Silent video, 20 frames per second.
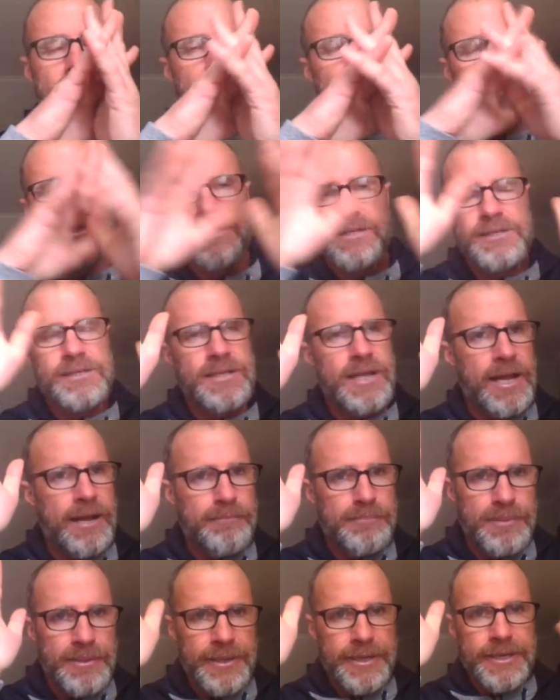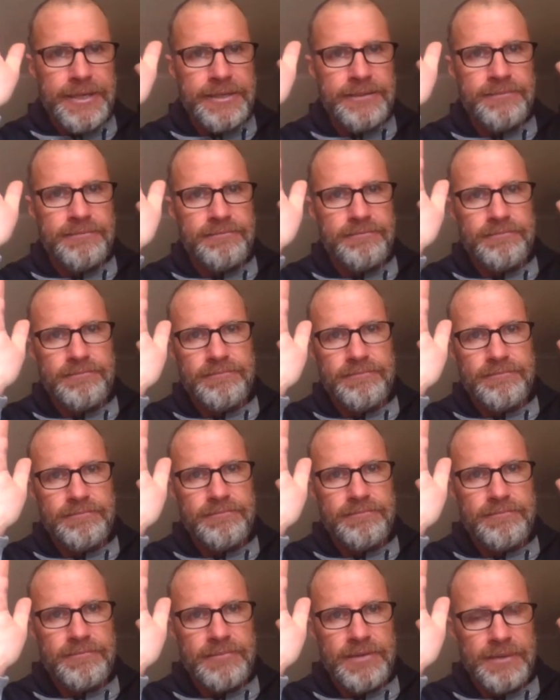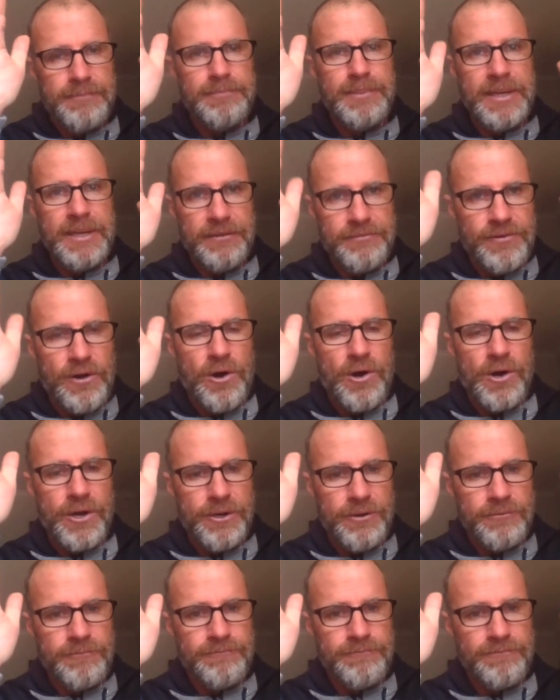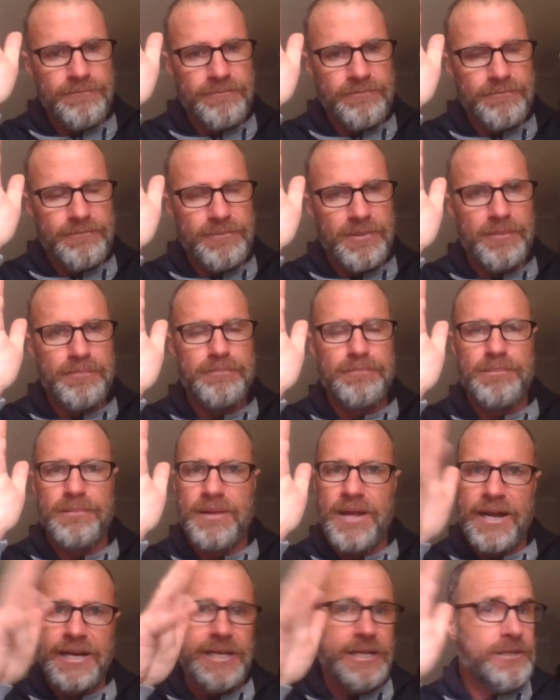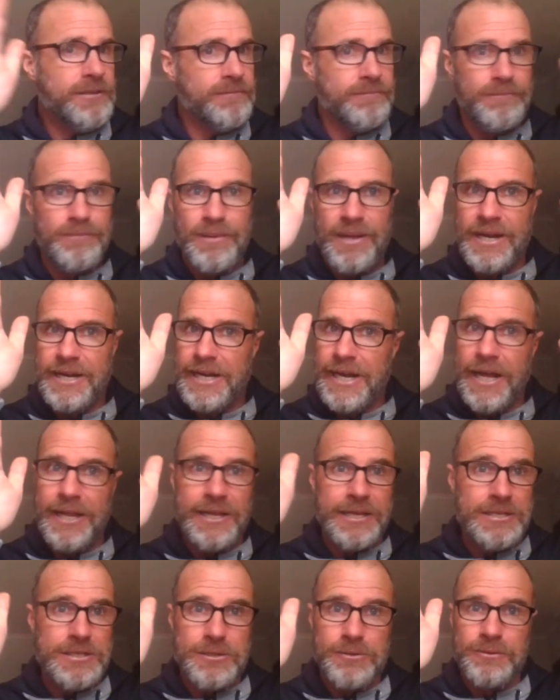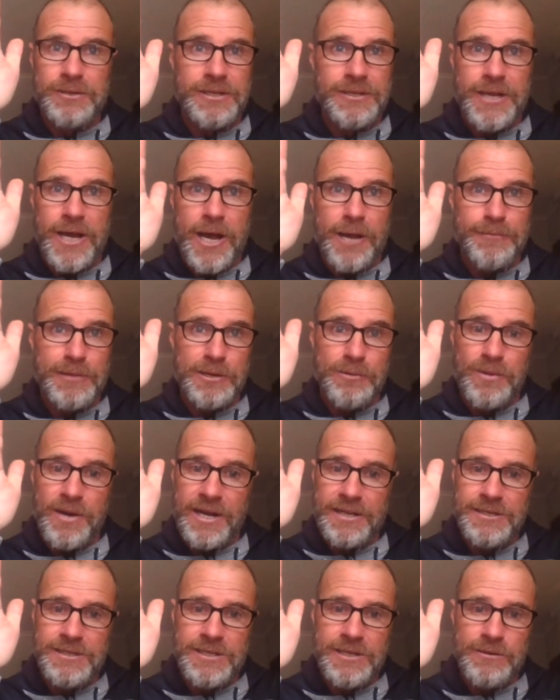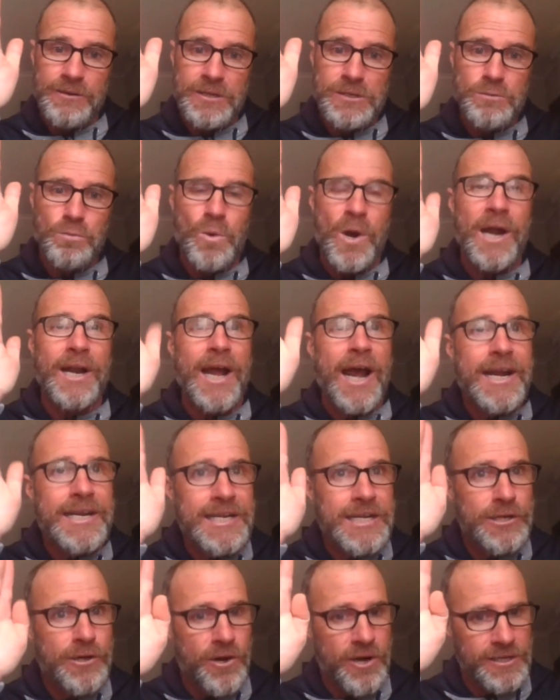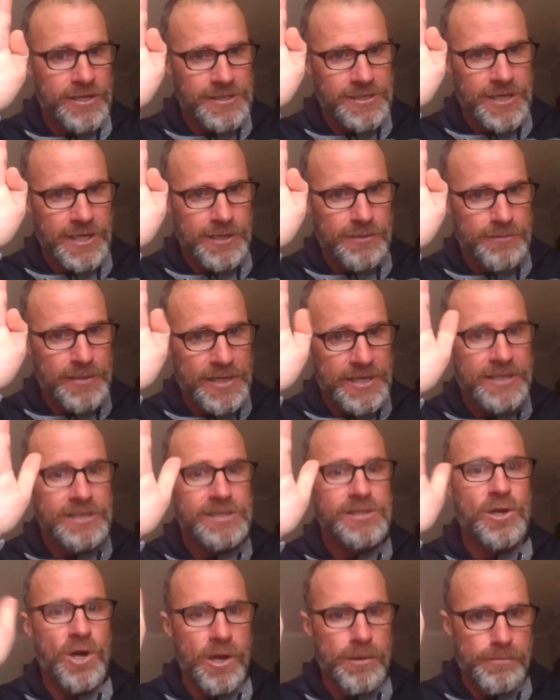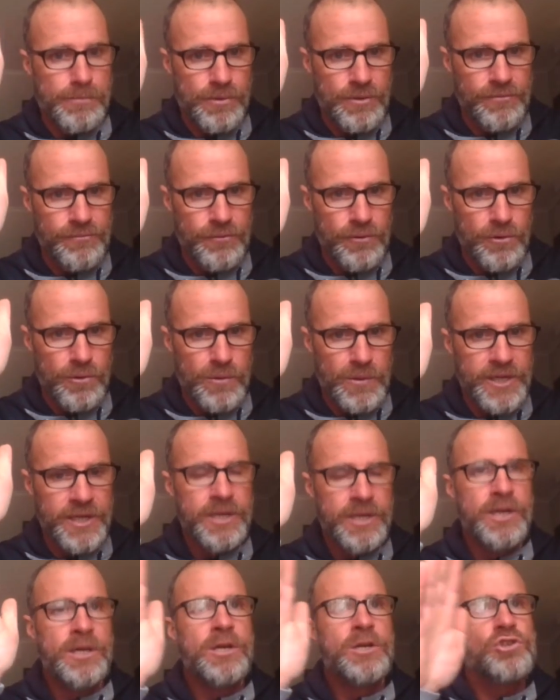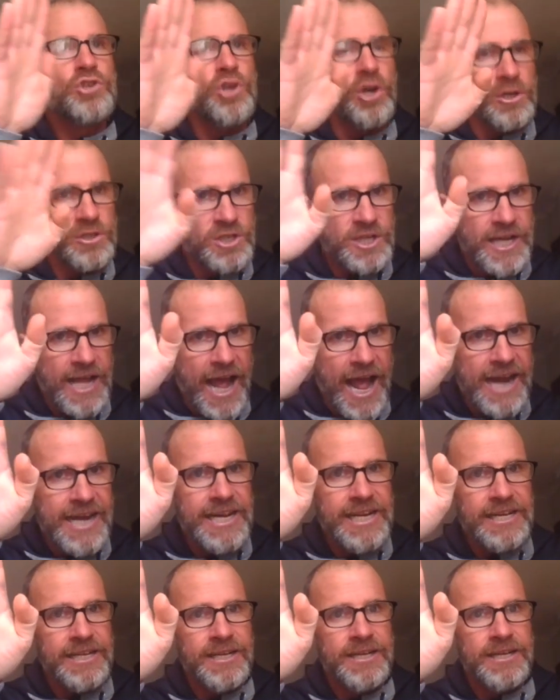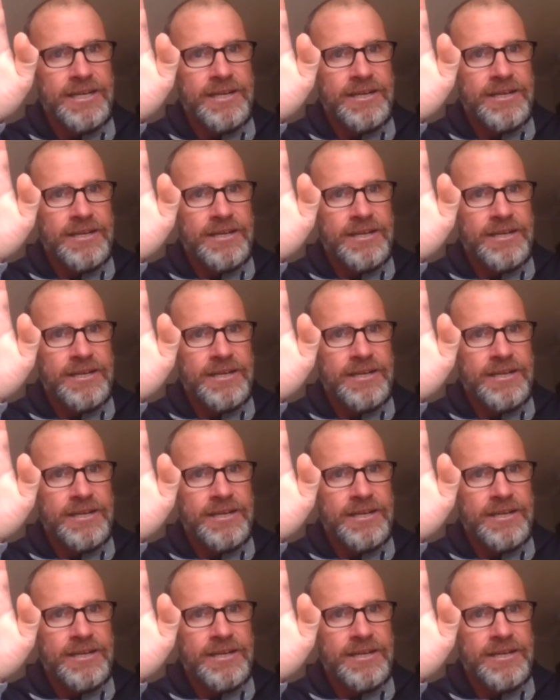kick in a stampede in a big final, but bloody hell, he's good in the home and away series. 189 centimetres hybrid forward. Josh Caddy